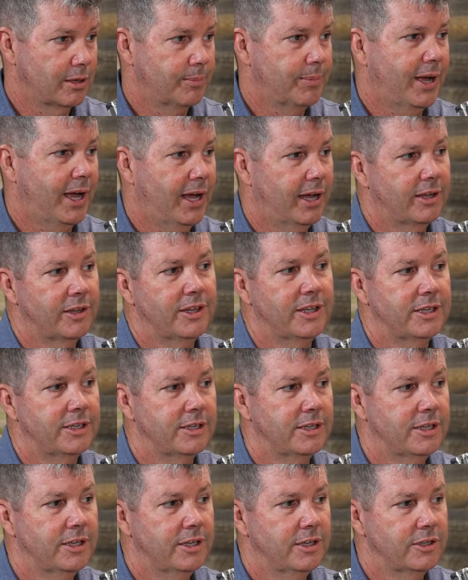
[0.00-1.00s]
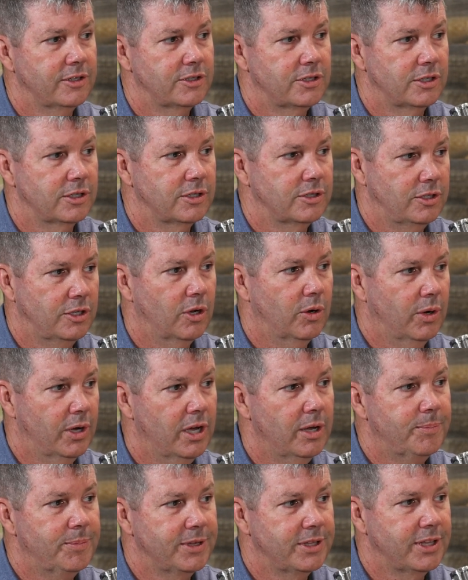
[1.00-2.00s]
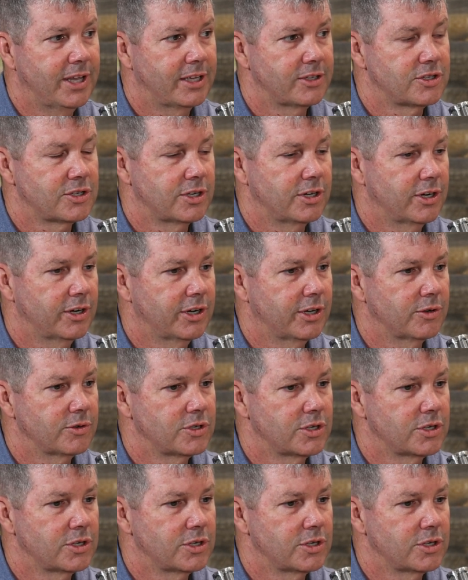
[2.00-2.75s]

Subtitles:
pilot to, up in that scenario.